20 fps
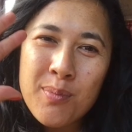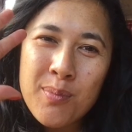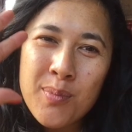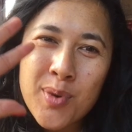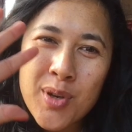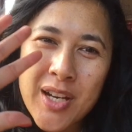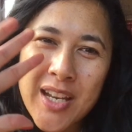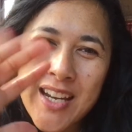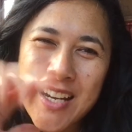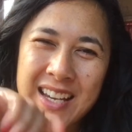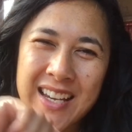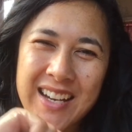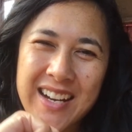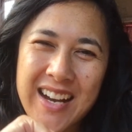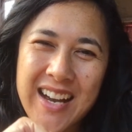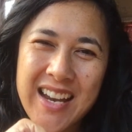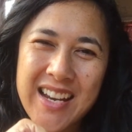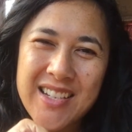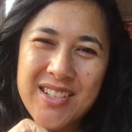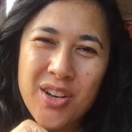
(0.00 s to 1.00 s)
Morena
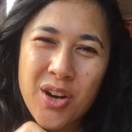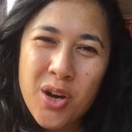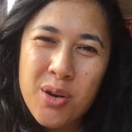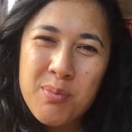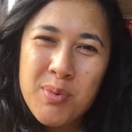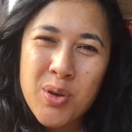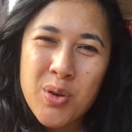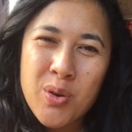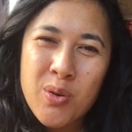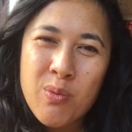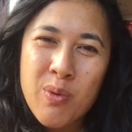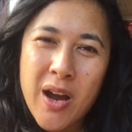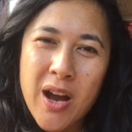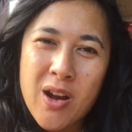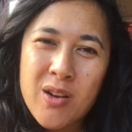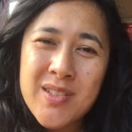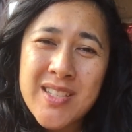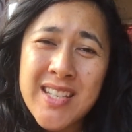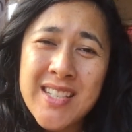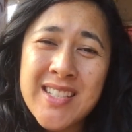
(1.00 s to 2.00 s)
guys, hope you're all
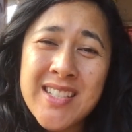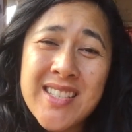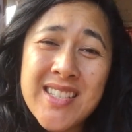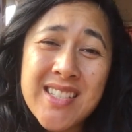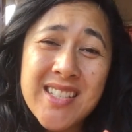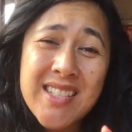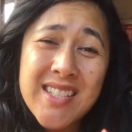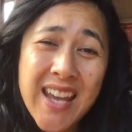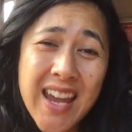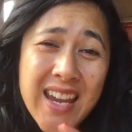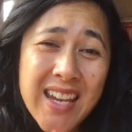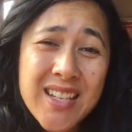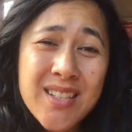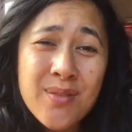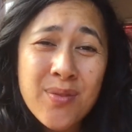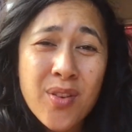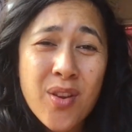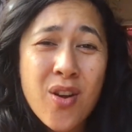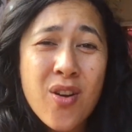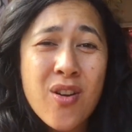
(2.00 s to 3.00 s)
well.
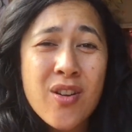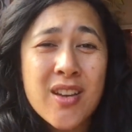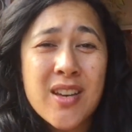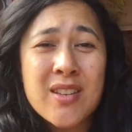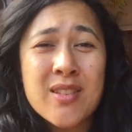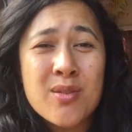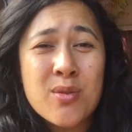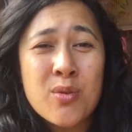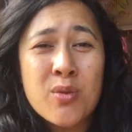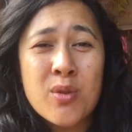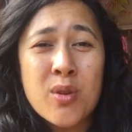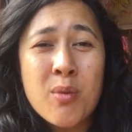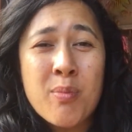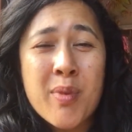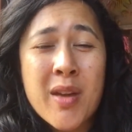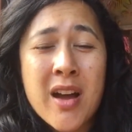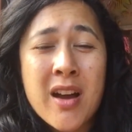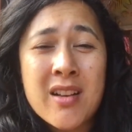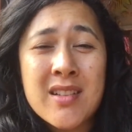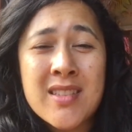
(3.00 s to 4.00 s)
Today's vlog is all
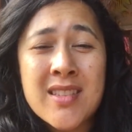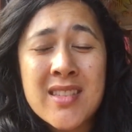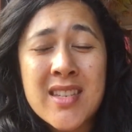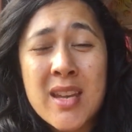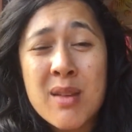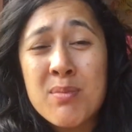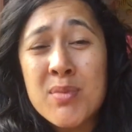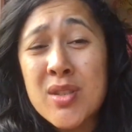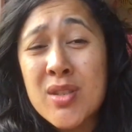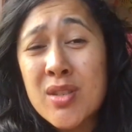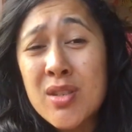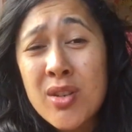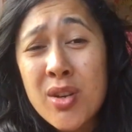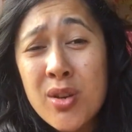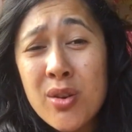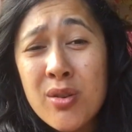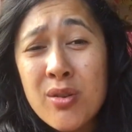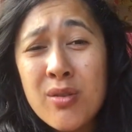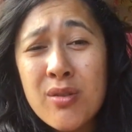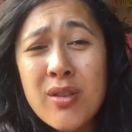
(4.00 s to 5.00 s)
about step
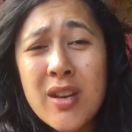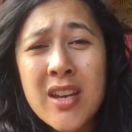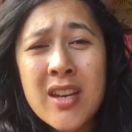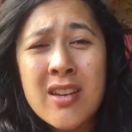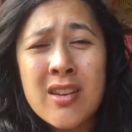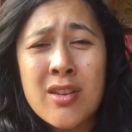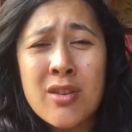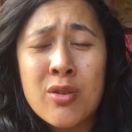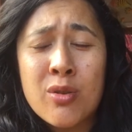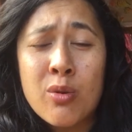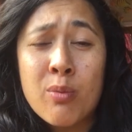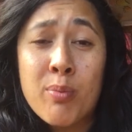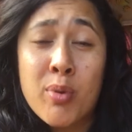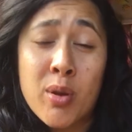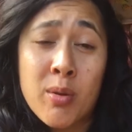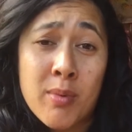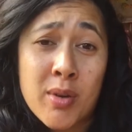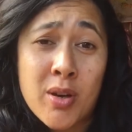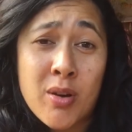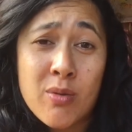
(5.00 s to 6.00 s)
2 in your
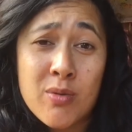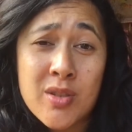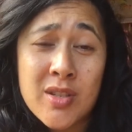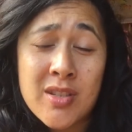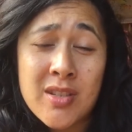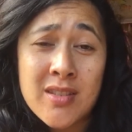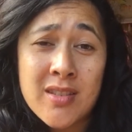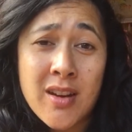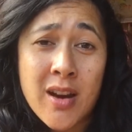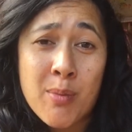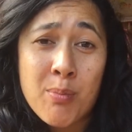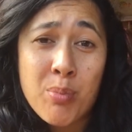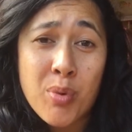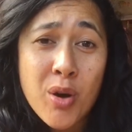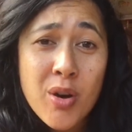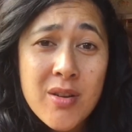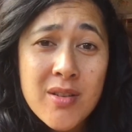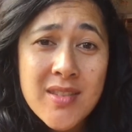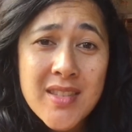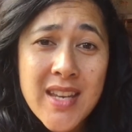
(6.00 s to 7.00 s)
permaculture design
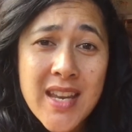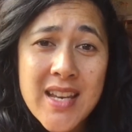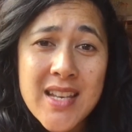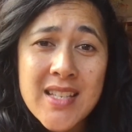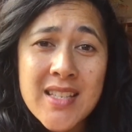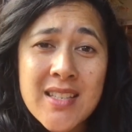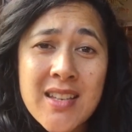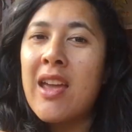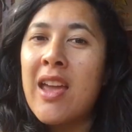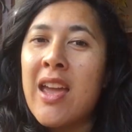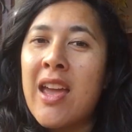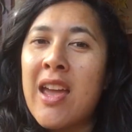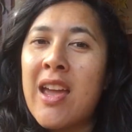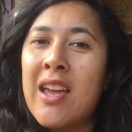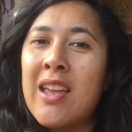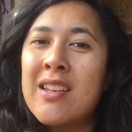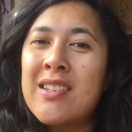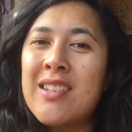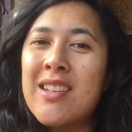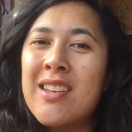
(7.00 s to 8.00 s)
process,
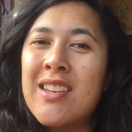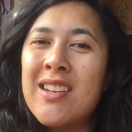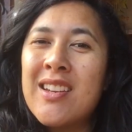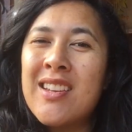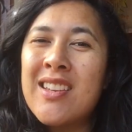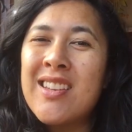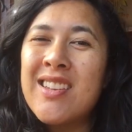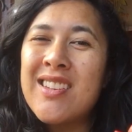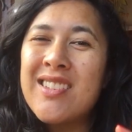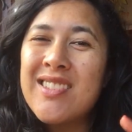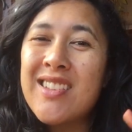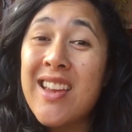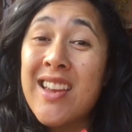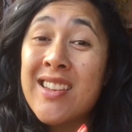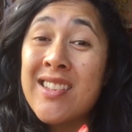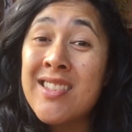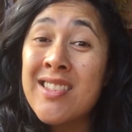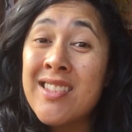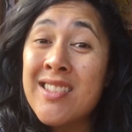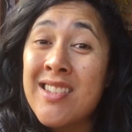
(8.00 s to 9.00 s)
and it is
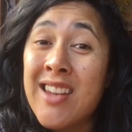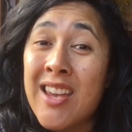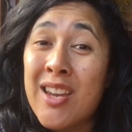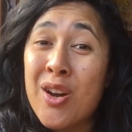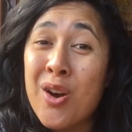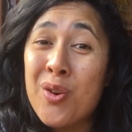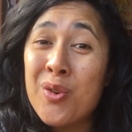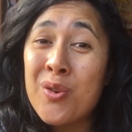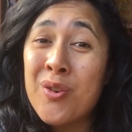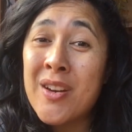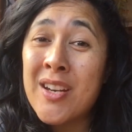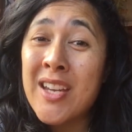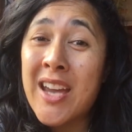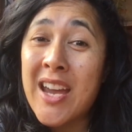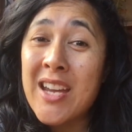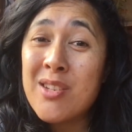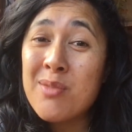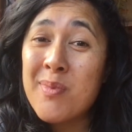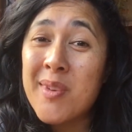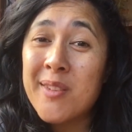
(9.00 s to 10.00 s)
stakeholder
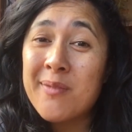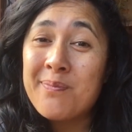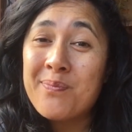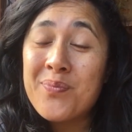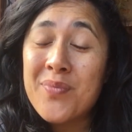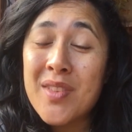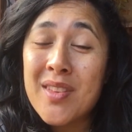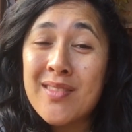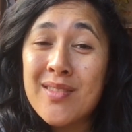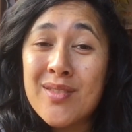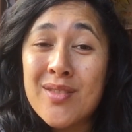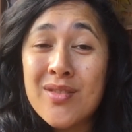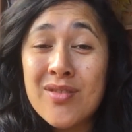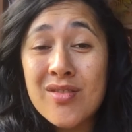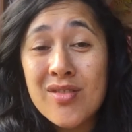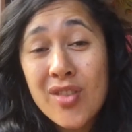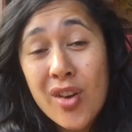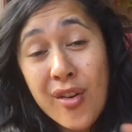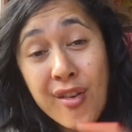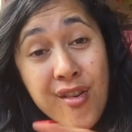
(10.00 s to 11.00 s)
engagement.
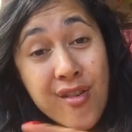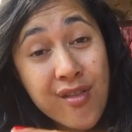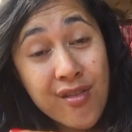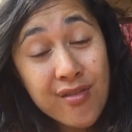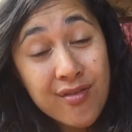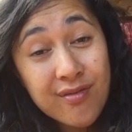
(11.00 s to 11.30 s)
So,